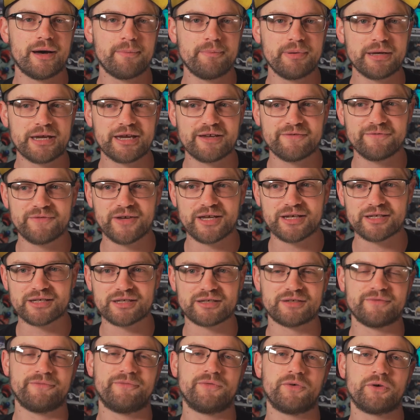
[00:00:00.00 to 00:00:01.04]
Big event
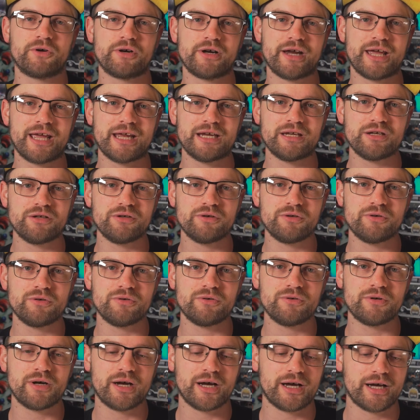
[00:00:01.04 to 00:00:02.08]
for a
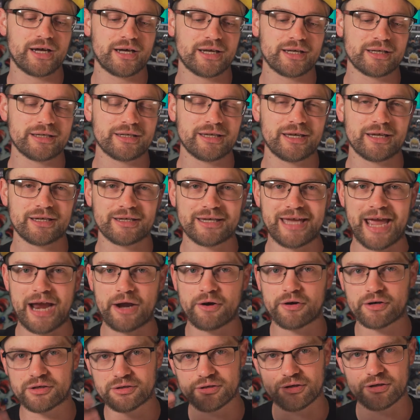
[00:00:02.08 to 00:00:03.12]
new
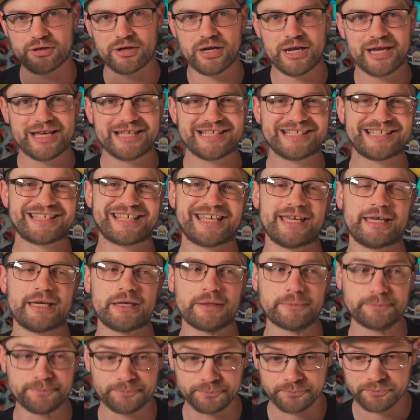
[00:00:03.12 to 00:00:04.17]
character
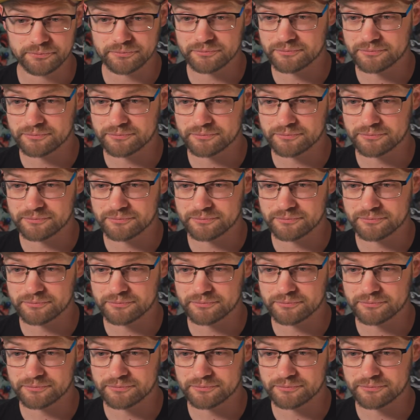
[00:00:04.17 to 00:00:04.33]
skin